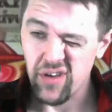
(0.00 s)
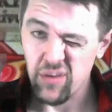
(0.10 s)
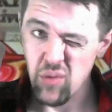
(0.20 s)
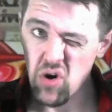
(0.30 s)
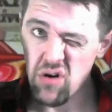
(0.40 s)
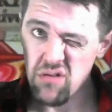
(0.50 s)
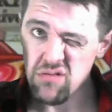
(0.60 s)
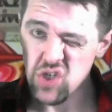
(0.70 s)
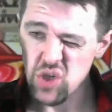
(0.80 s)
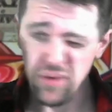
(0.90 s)
tomorrow?
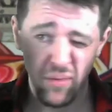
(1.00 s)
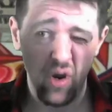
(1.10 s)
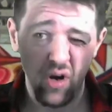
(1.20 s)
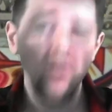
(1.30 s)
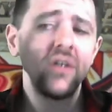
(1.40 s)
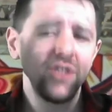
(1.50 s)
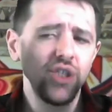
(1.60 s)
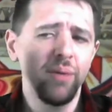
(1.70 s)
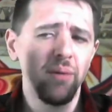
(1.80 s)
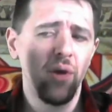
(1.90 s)
Should be tomorrow.
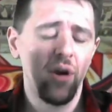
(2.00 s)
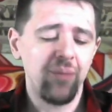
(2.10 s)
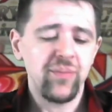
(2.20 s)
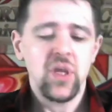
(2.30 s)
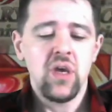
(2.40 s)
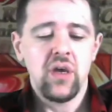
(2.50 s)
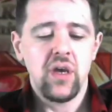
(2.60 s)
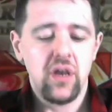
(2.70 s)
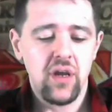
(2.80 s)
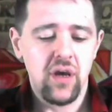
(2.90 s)
Should be tomorrow.
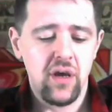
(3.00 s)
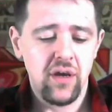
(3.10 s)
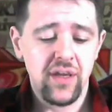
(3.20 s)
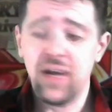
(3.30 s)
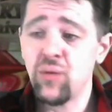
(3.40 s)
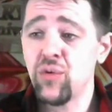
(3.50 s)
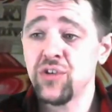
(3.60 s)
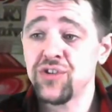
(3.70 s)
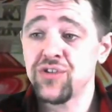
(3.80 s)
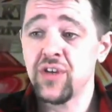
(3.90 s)
And, uh, yeah, we'll
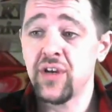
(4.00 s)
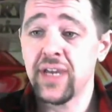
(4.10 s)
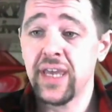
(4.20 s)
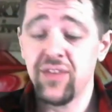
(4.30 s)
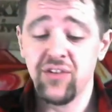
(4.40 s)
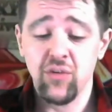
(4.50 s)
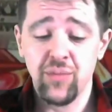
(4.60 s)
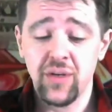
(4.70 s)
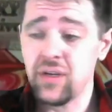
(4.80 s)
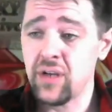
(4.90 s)
just uh, get these
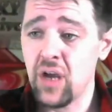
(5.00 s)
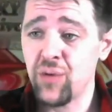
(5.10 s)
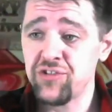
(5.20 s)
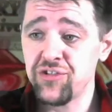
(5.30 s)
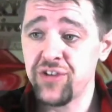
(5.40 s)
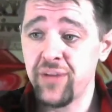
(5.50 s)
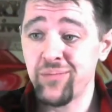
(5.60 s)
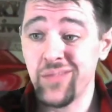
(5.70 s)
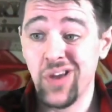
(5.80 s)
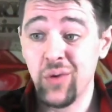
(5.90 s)
open and not waste your time.
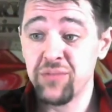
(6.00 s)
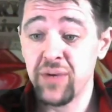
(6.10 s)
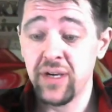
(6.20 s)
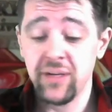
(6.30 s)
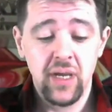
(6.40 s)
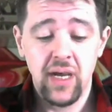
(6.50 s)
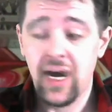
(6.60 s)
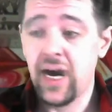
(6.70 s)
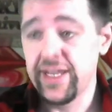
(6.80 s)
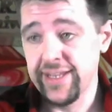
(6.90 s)
Not waste mine.
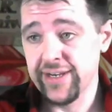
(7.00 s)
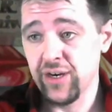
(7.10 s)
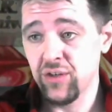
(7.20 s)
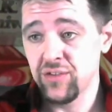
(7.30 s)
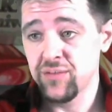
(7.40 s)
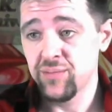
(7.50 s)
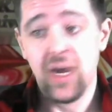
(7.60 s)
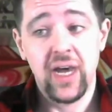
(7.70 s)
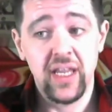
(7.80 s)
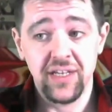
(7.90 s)
I like cards. I
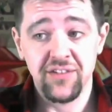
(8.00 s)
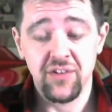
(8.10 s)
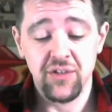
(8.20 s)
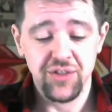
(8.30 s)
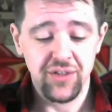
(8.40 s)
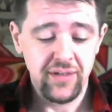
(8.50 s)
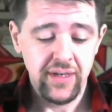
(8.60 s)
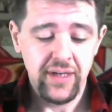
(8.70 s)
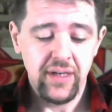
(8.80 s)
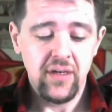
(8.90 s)
like nostalgia.
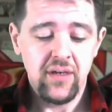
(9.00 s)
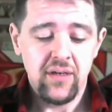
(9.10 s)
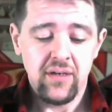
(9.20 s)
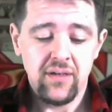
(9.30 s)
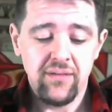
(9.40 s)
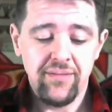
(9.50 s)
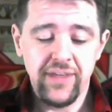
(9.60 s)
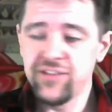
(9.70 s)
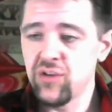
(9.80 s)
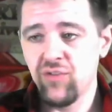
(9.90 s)
These
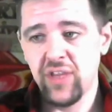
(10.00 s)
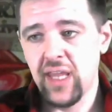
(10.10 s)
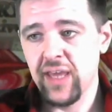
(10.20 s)
don't really like...